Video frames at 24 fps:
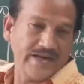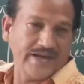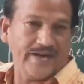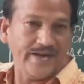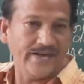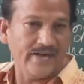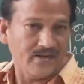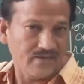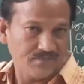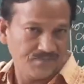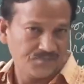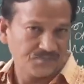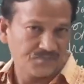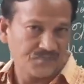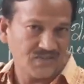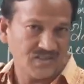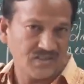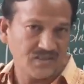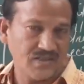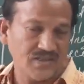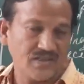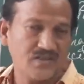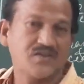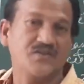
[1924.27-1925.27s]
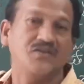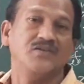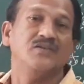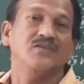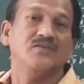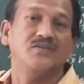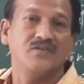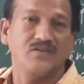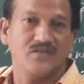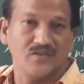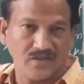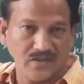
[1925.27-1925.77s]
A, the
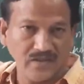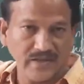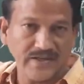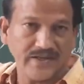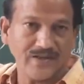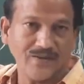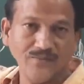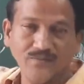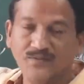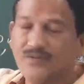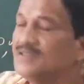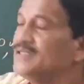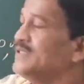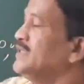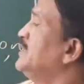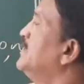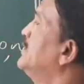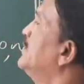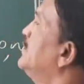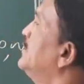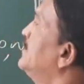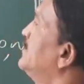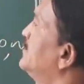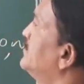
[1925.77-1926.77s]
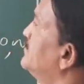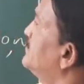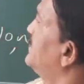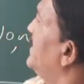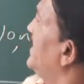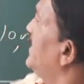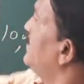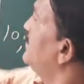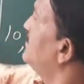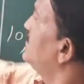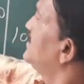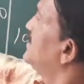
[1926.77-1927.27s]
drawer account.
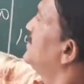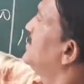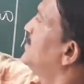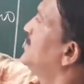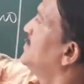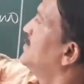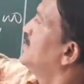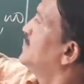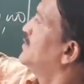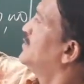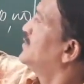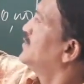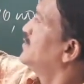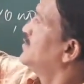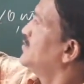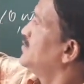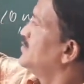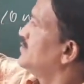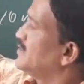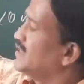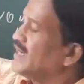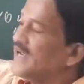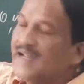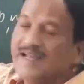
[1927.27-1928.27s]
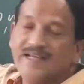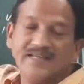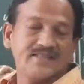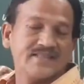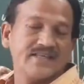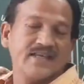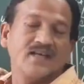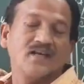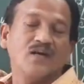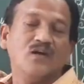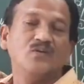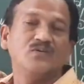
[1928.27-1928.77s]
Then A's
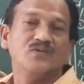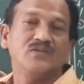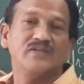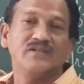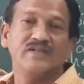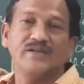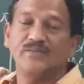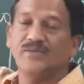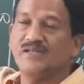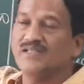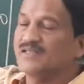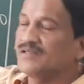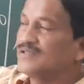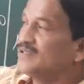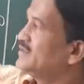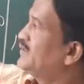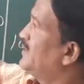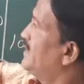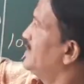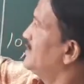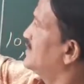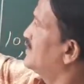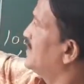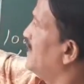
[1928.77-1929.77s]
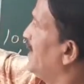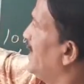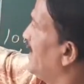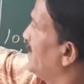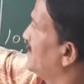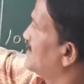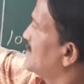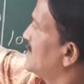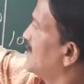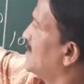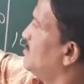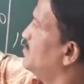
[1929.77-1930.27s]
account debited, that is the
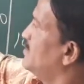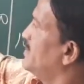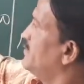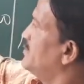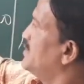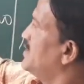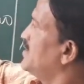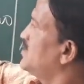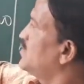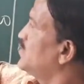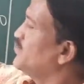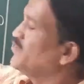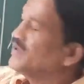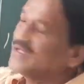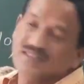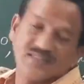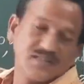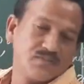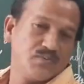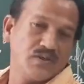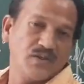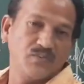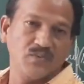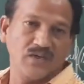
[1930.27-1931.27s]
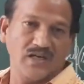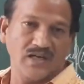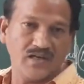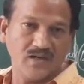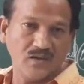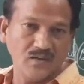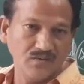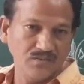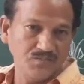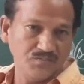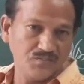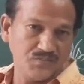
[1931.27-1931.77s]
A's account debited to bills payable
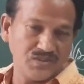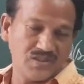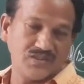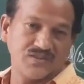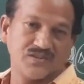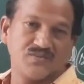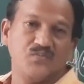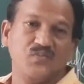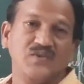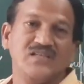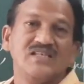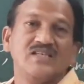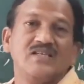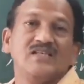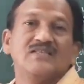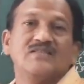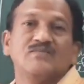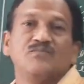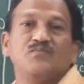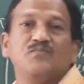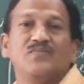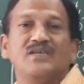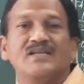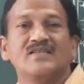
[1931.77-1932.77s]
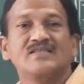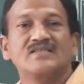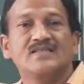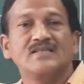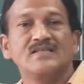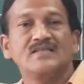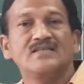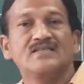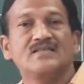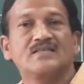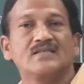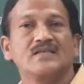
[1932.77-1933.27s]
account because bills
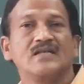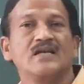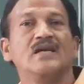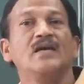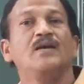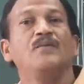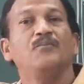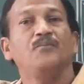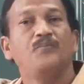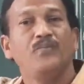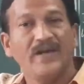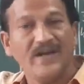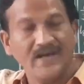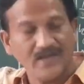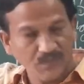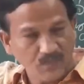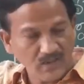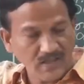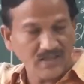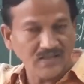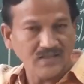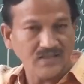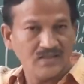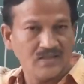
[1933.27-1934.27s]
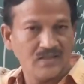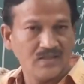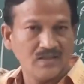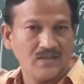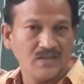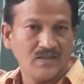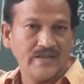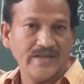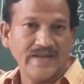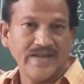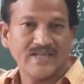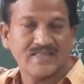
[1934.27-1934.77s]
is paid by,
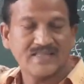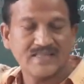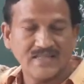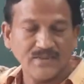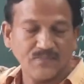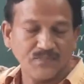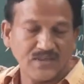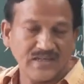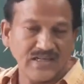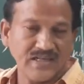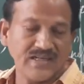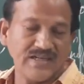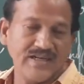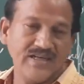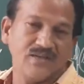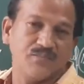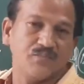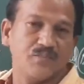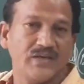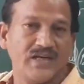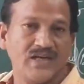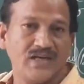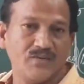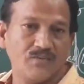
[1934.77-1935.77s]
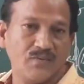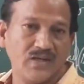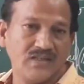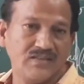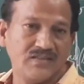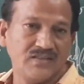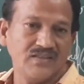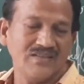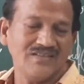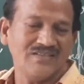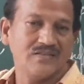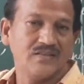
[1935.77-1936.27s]
accepted and paid by
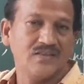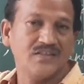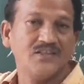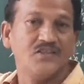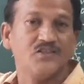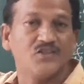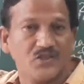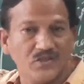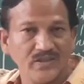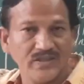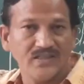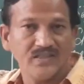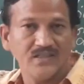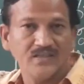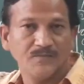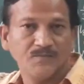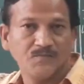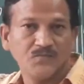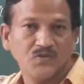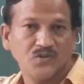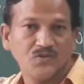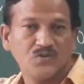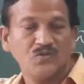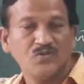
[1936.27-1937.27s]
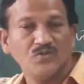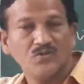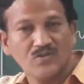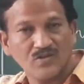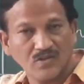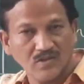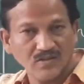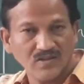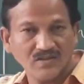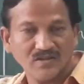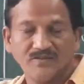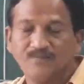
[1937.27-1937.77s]
the drawee to
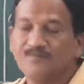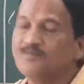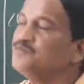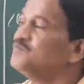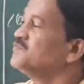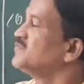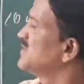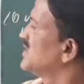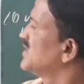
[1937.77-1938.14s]
drawer.